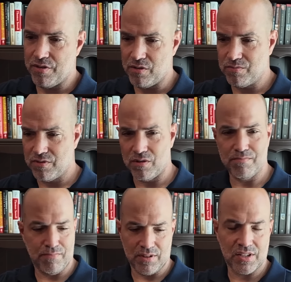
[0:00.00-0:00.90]
They're they're
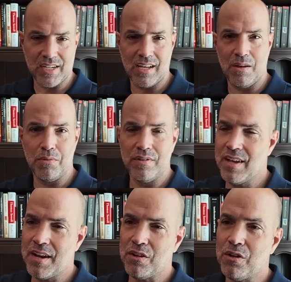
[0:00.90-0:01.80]
sticking you with the
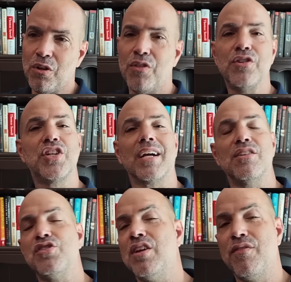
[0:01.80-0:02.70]
needle. They're checking
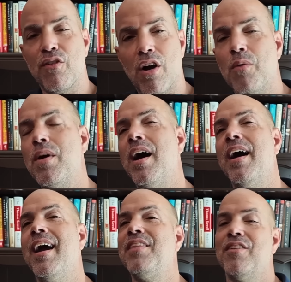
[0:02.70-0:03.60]
to see if you're all
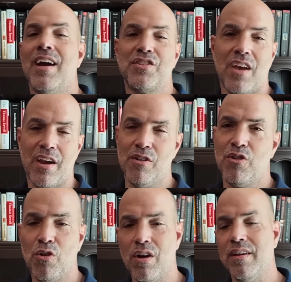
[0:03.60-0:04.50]
right. They're asking how you're
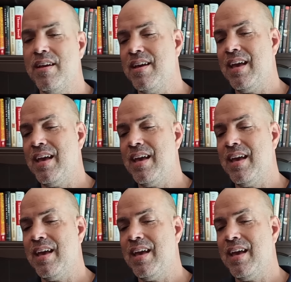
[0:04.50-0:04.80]
doing.